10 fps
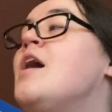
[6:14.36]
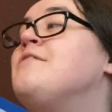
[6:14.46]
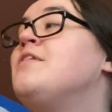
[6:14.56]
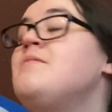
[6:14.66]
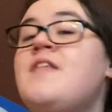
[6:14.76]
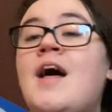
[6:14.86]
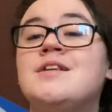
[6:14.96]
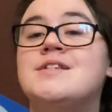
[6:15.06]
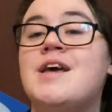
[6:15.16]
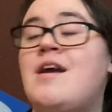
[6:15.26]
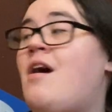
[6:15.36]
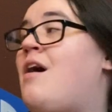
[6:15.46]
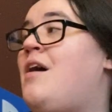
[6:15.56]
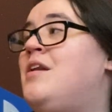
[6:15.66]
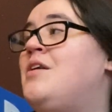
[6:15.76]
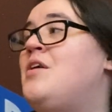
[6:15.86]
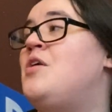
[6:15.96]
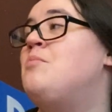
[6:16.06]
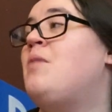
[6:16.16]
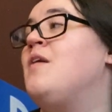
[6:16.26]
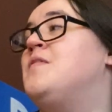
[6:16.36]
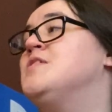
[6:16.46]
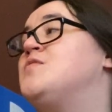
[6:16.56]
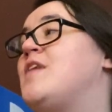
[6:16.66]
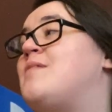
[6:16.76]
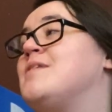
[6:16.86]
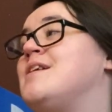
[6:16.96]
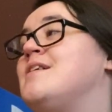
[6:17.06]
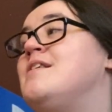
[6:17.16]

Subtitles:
From that day on, Martha's family